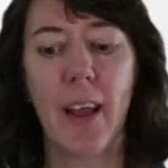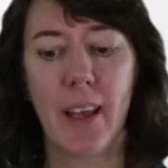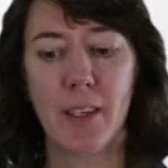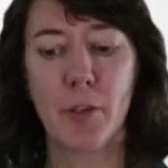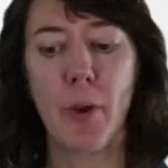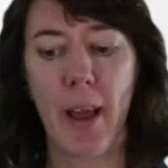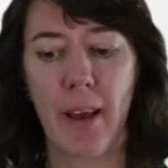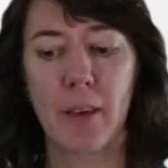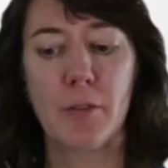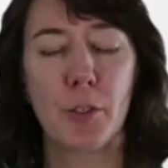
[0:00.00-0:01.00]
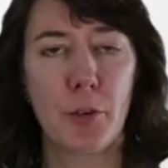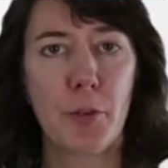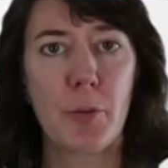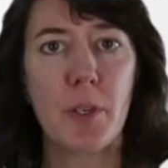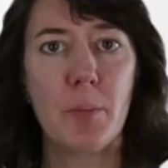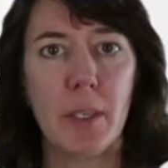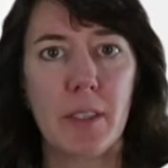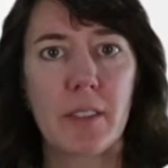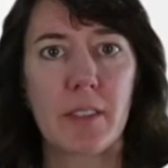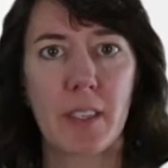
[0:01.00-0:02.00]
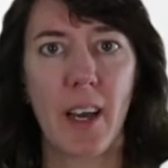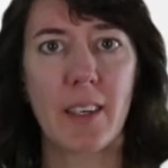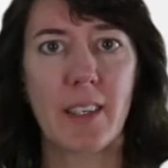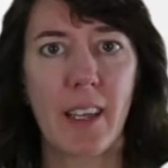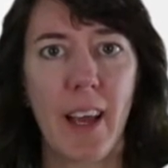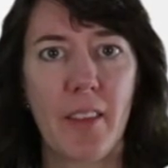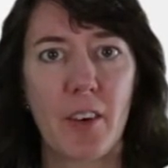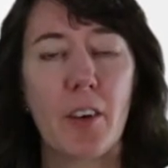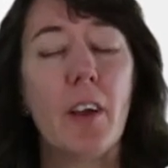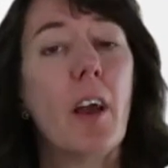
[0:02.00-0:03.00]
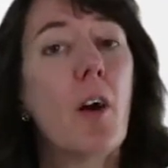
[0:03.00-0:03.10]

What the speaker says: And you have your 3 beats tied together